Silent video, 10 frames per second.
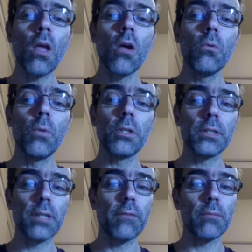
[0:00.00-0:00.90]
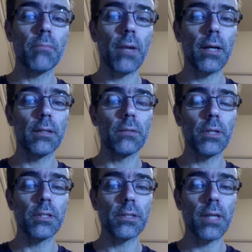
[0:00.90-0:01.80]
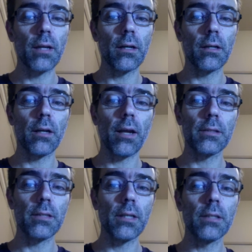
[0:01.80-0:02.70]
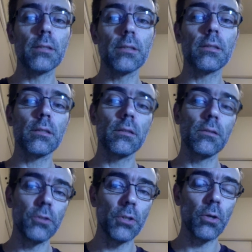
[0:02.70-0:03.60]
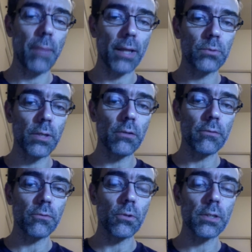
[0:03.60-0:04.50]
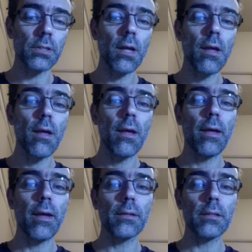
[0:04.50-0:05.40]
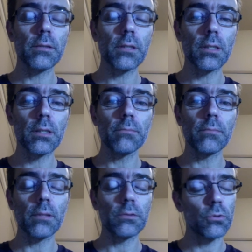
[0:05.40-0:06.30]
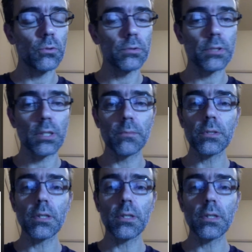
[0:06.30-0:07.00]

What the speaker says: which is given by the Vitti scalar at this new metric, of course, and two terms